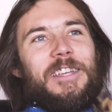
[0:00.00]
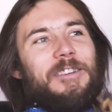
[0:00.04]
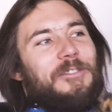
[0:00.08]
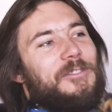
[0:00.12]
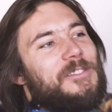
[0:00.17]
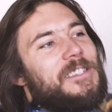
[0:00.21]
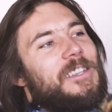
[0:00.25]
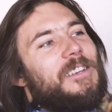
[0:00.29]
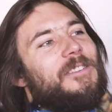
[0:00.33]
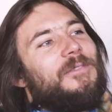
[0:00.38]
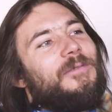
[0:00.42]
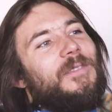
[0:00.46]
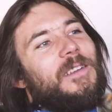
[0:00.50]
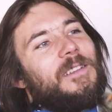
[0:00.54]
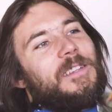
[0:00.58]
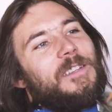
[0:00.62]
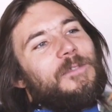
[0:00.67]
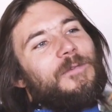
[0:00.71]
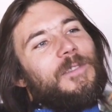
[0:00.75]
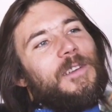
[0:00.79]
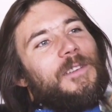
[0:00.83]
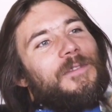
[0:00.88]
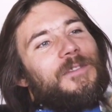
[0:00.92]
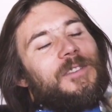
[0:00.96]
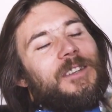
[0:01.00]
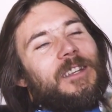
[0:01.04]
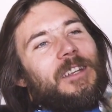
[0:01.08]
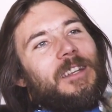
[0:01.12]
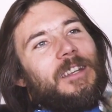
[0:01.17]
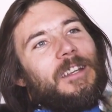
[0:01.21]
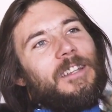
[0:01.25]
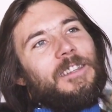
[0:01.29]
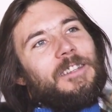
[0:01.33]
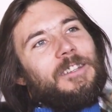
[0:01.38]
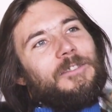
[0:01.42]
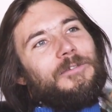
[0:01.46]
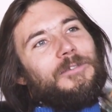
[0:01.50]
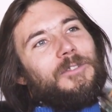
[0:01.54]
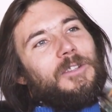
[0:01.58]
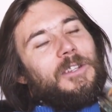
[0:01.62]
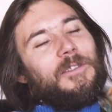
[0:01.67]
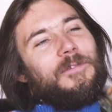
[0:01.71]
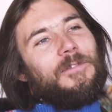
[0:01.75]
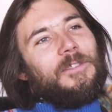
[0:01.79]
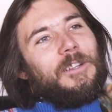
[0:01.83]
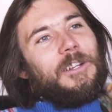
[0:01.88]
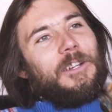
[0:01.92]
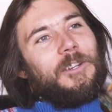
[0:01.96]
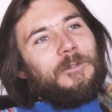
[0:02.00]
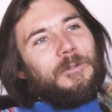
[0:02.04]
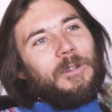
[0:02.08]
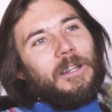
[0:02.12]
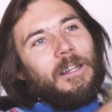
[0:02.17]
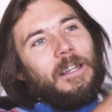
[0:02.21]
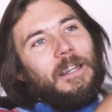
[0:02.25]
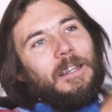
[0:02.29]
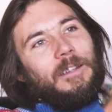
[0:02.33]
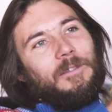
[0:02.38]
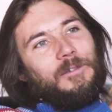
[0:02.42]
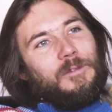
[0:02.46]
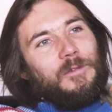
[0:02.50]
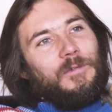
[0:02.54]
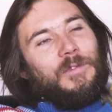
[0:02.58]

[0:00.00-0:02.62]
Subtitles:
was the 50-50 in the fully flared where like